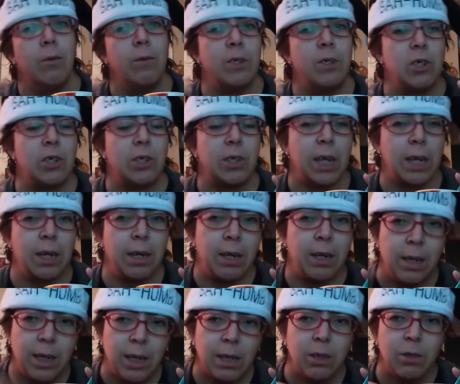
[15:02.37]
which is
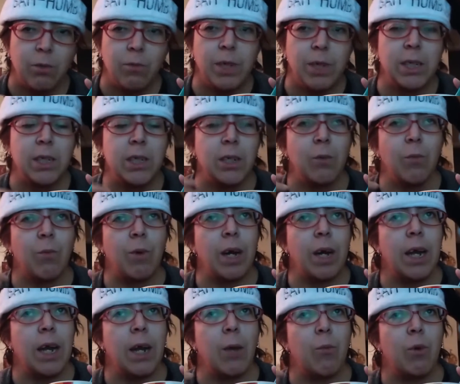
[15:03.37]
another reason
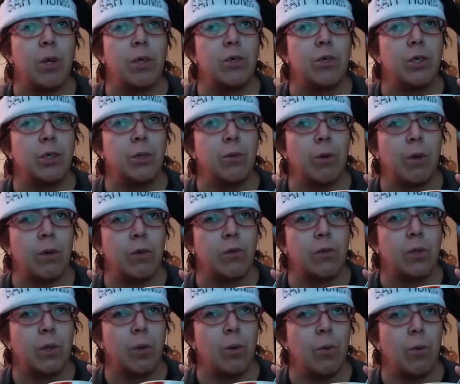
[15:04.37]
why I want to
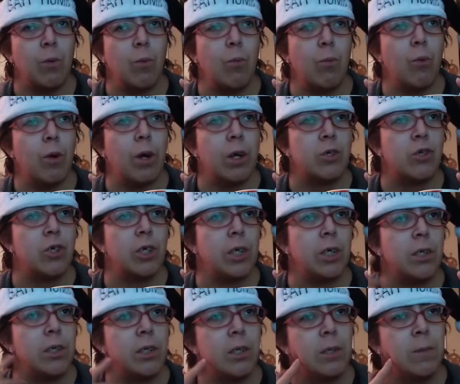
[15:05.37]
also watch
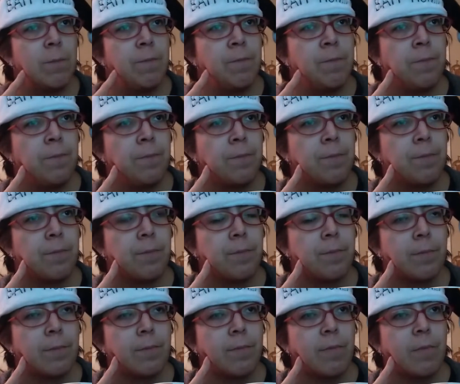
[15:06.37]
it.
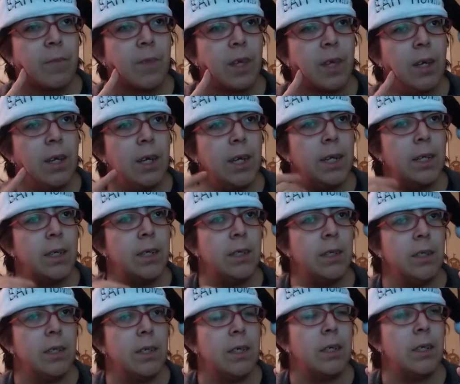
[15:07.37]

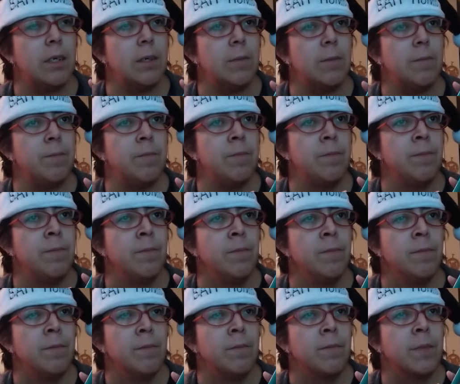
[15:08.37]
And
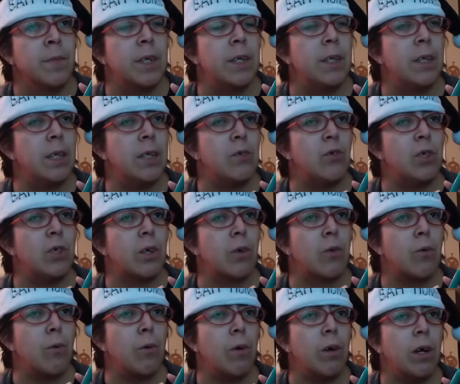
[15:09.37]
in Legend of
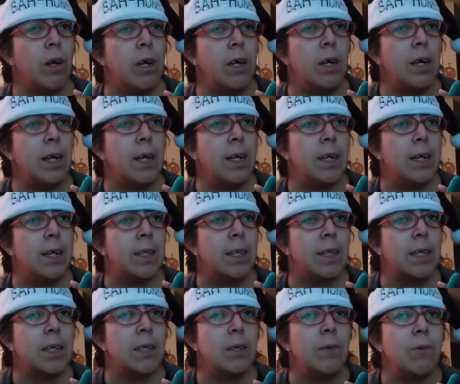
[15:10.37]
Korra, and I
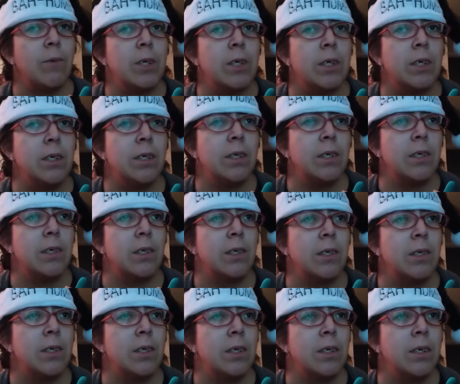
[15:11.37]
think it
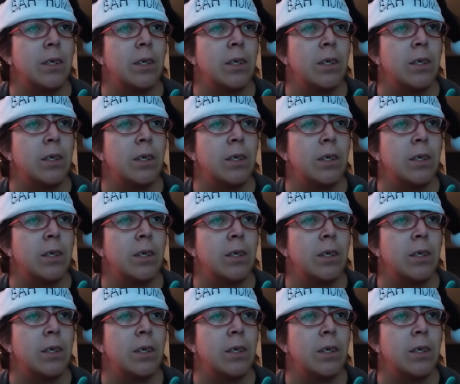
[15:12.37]
was